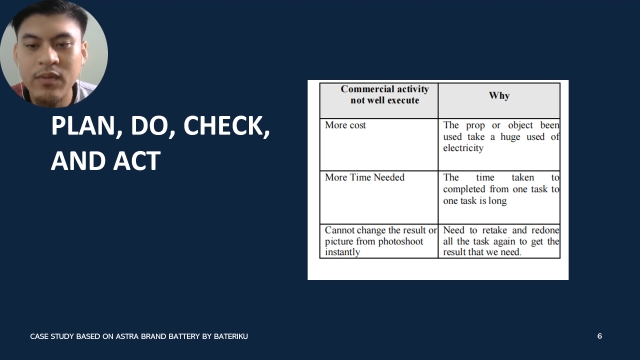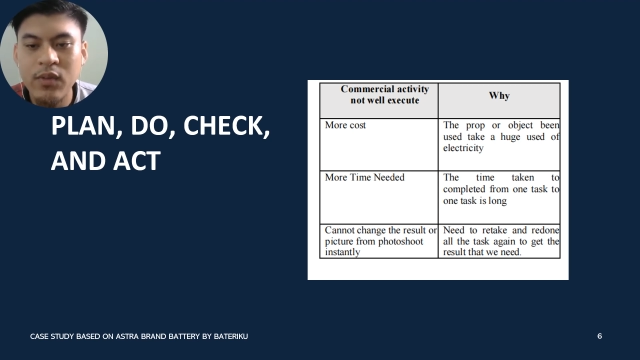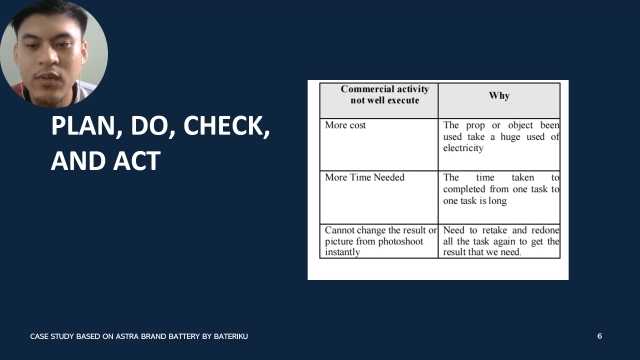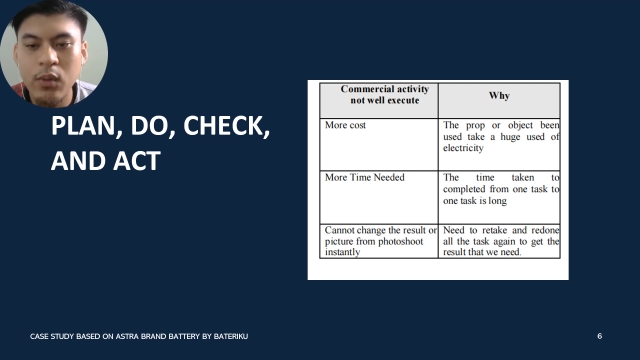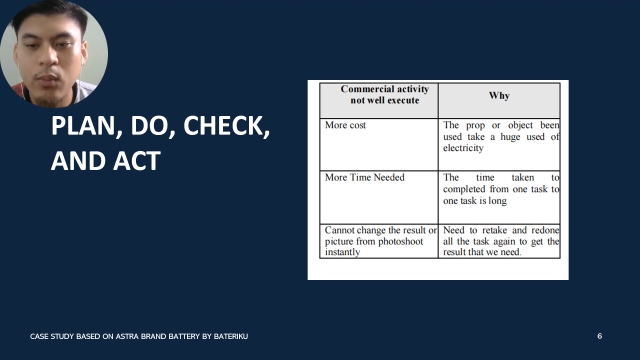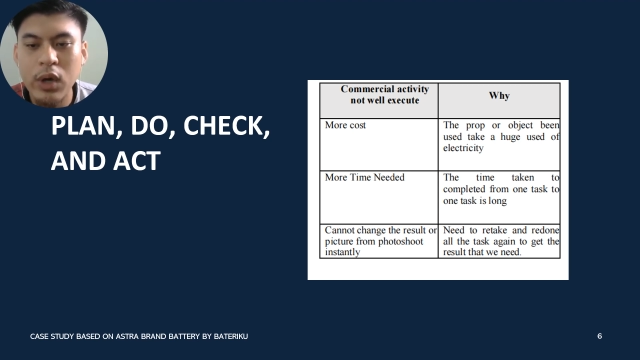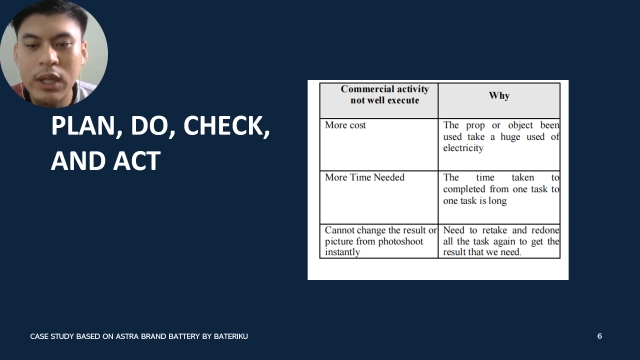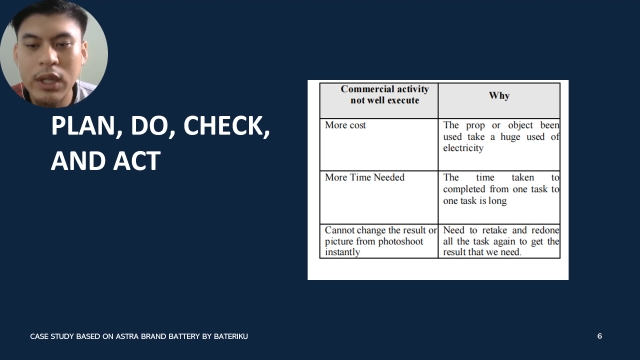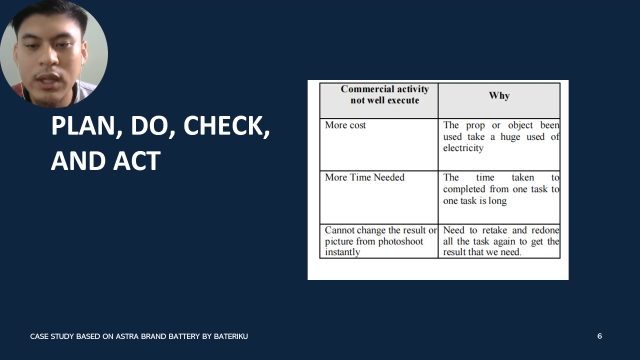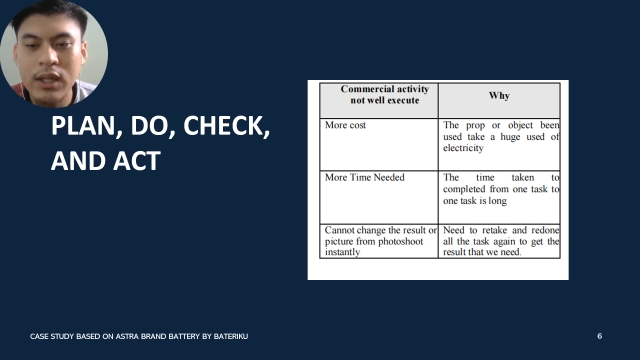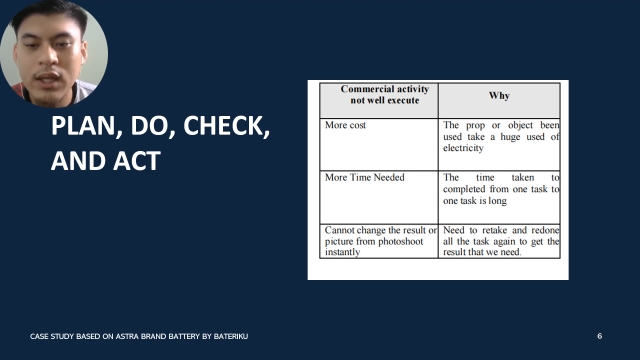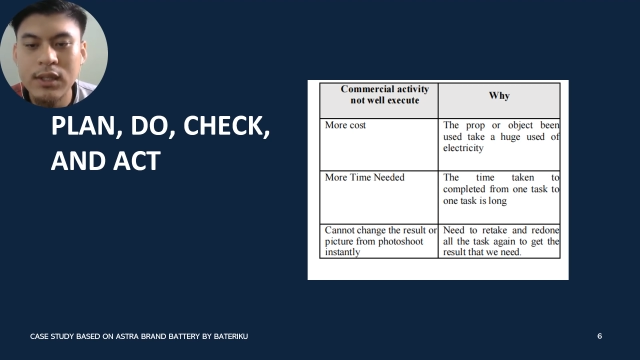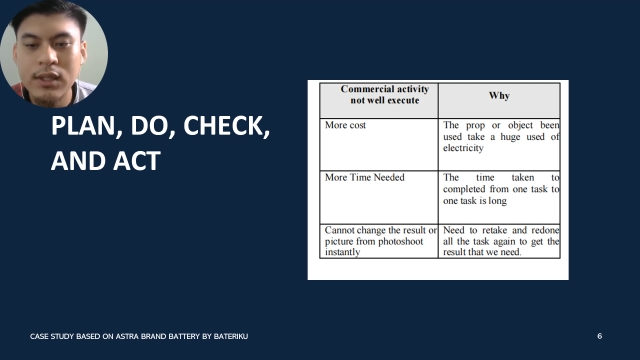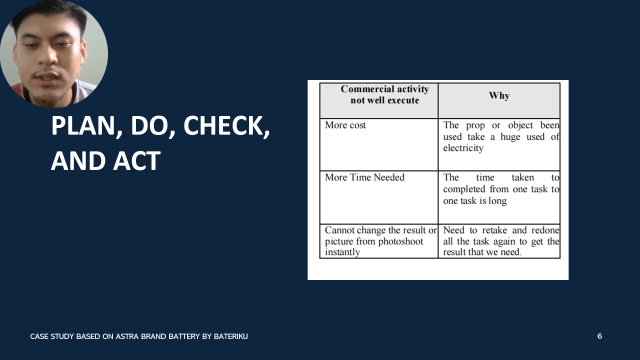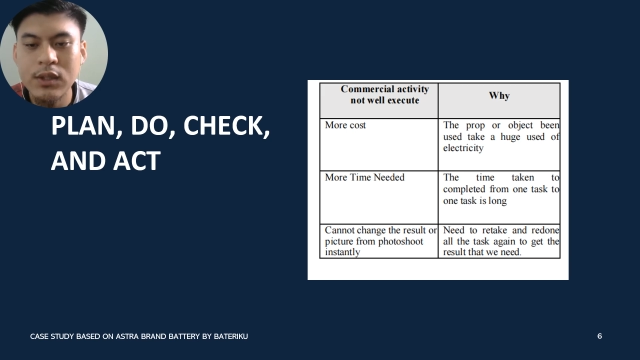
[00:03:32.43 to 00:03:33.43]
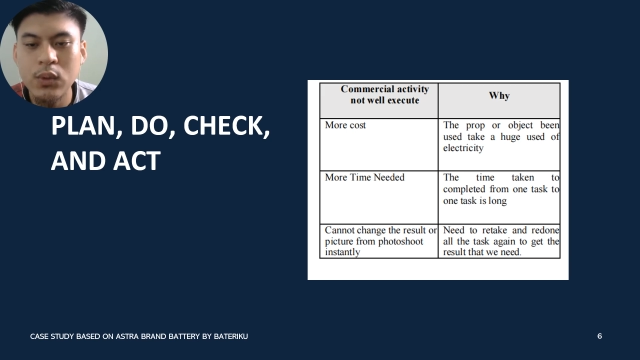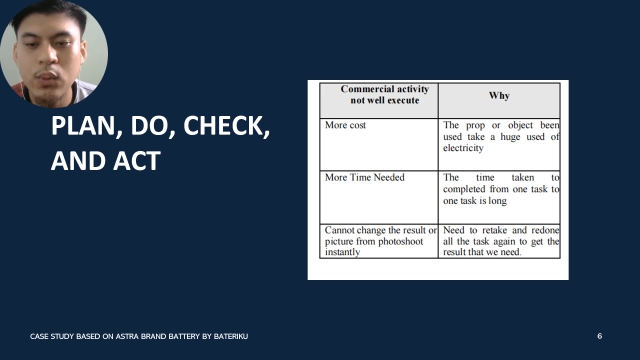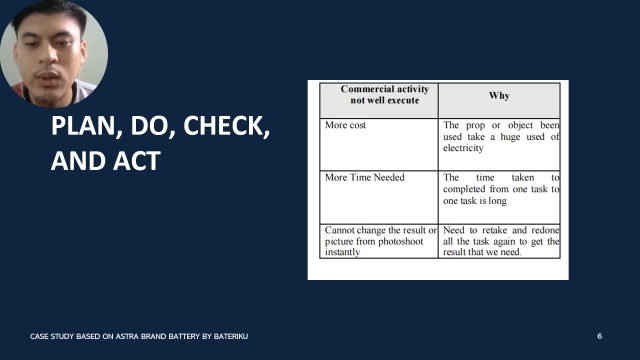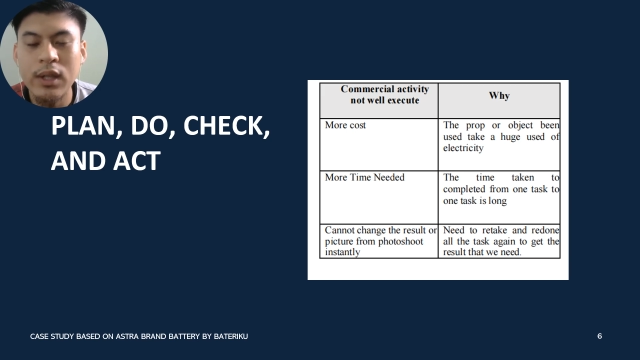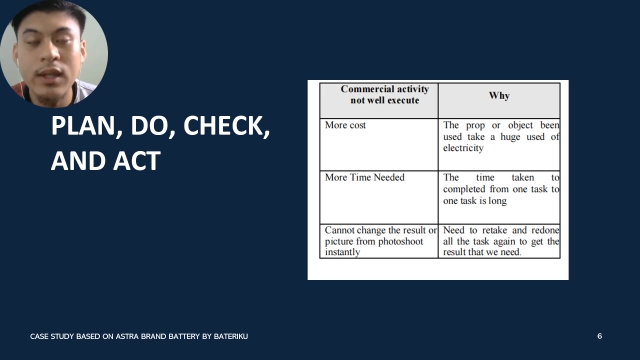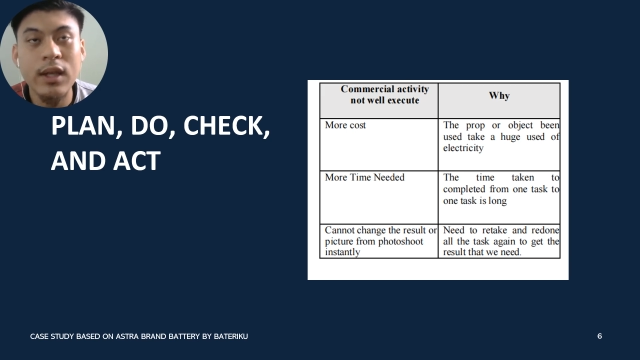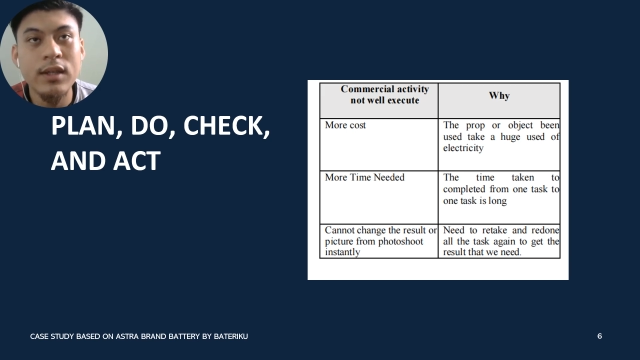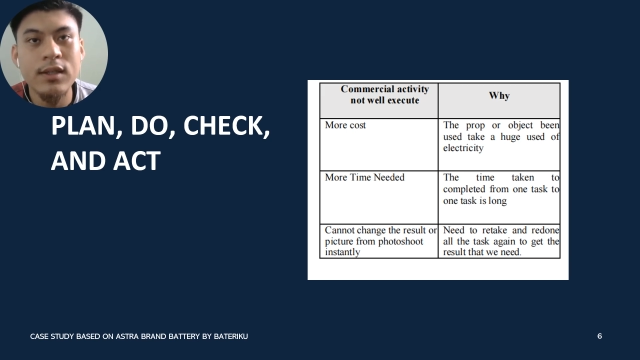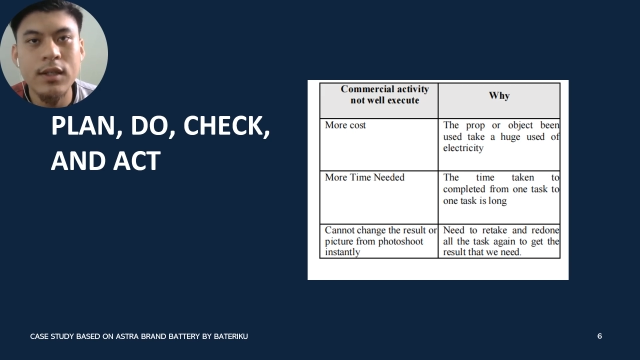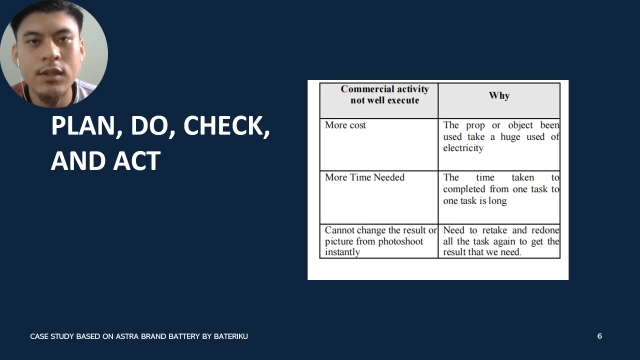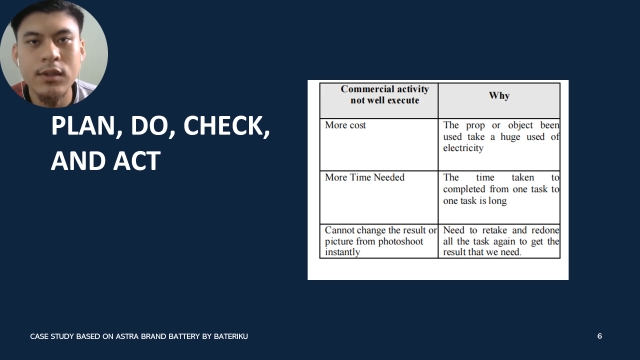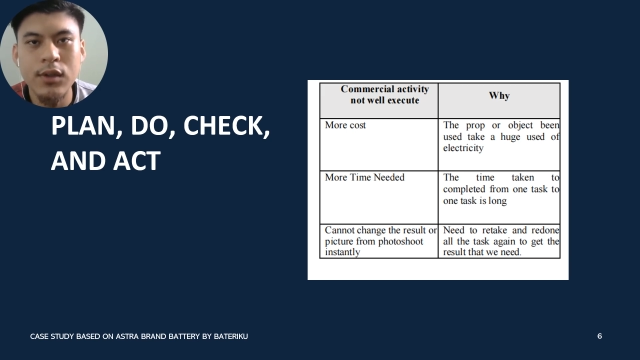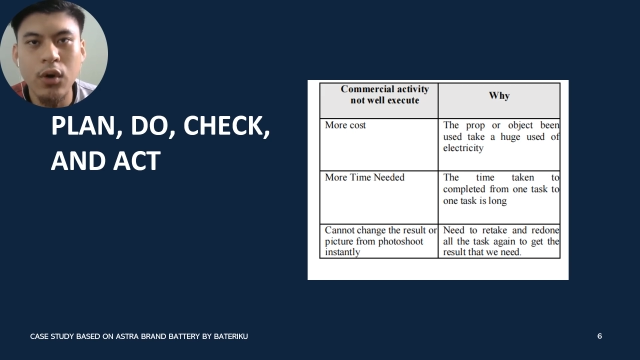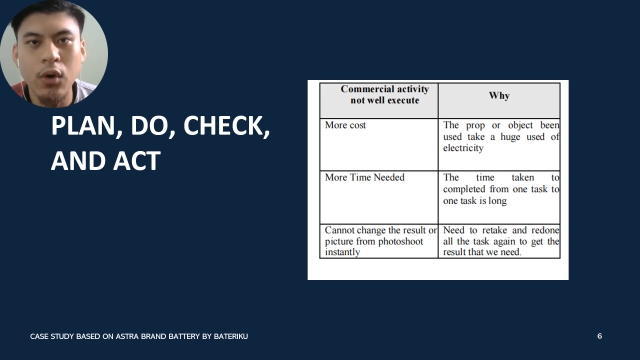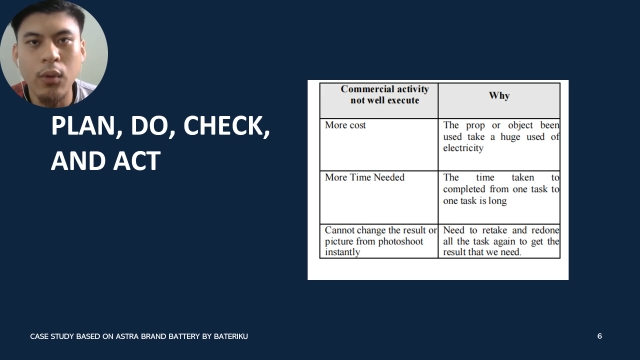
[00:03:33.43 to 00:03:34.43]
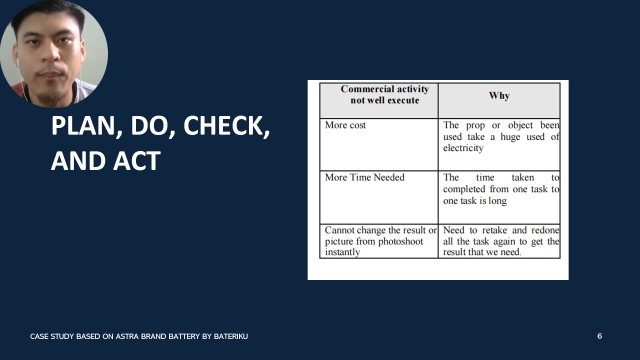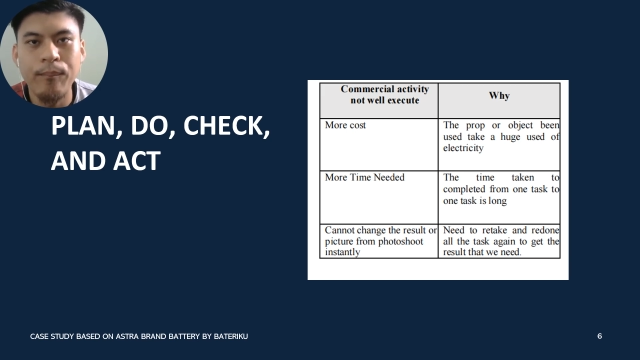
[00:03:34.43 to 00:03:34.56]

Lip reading: from one task to one task is long.